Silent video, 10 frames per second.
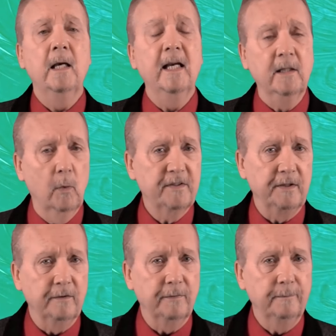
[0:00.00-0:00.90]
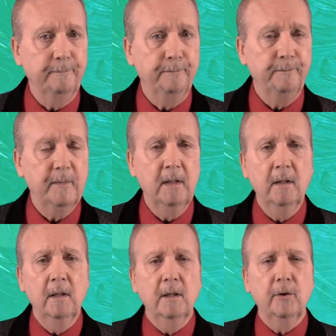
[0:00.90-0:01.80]
Inquisitive.
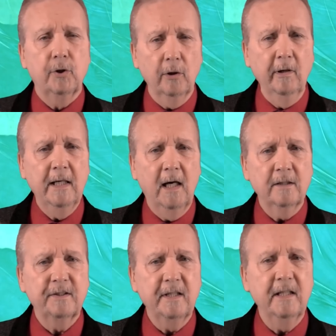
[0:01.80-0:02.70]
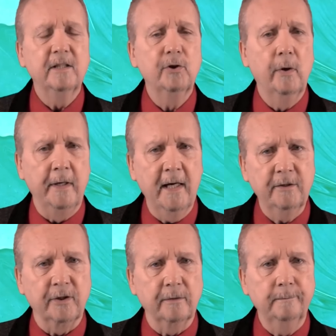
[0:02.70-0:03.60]
Curiosity is your
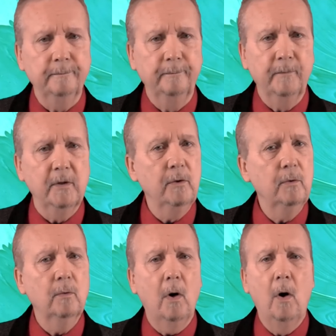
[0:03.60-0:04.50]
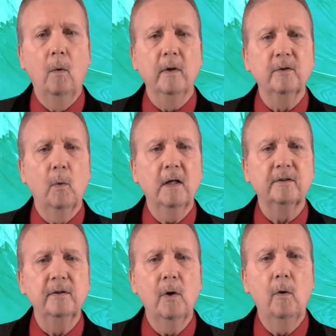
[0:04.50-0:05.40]
nature. You always want
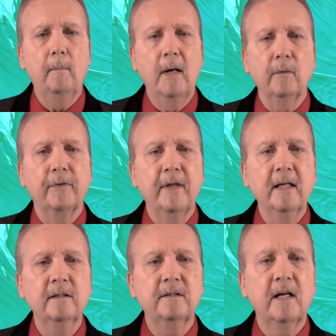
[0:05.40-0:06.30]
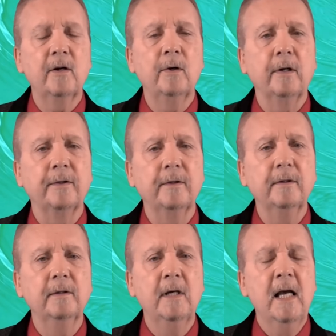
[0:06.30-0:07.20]
to know about things on earth.
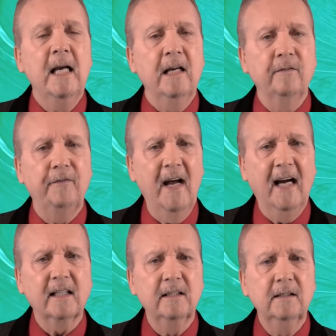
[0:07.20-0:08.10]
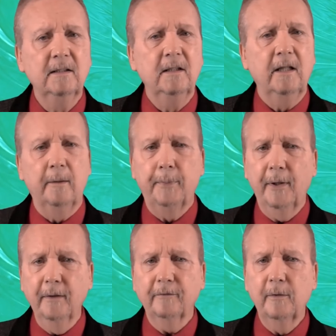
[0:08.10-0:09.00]
In fact,
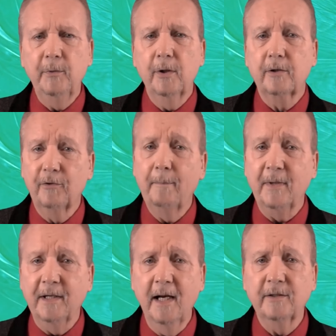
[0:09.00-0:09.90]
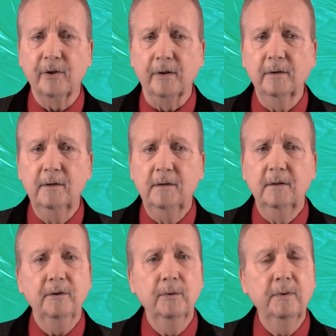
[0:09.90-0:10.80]
apart from your grumpy nature,
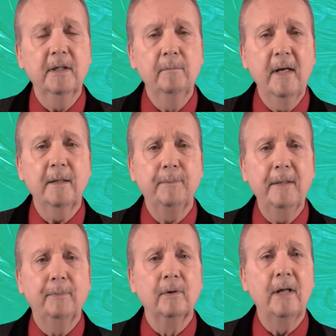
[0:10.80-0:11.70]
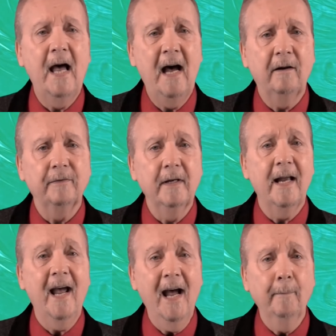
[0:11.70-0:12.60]
you can make people laugh and
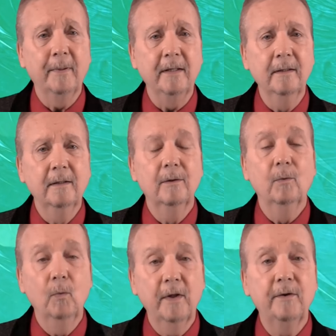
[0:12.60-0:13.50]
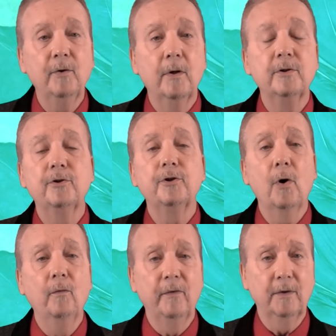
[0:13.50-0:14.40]
happy with your
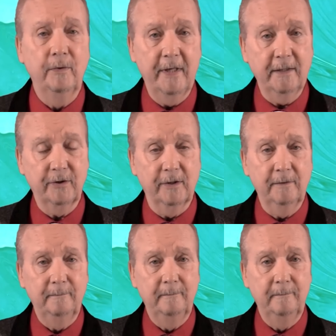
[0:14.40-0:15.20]
jovial nature.